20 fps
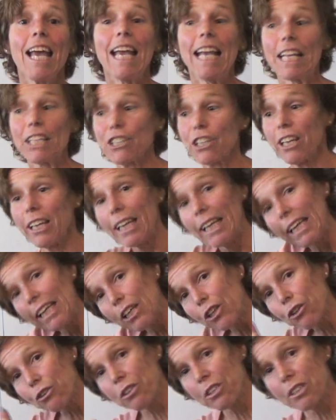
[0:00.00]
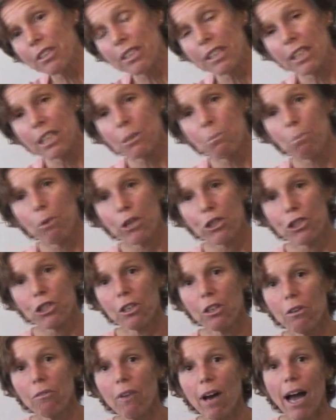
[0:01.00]
It's going to increase the
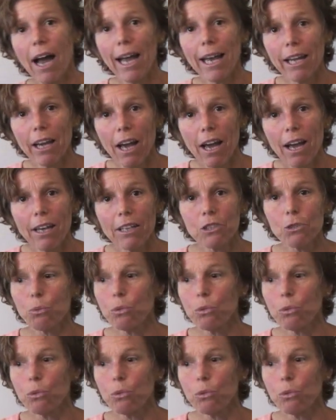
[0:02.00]
expression of INOS,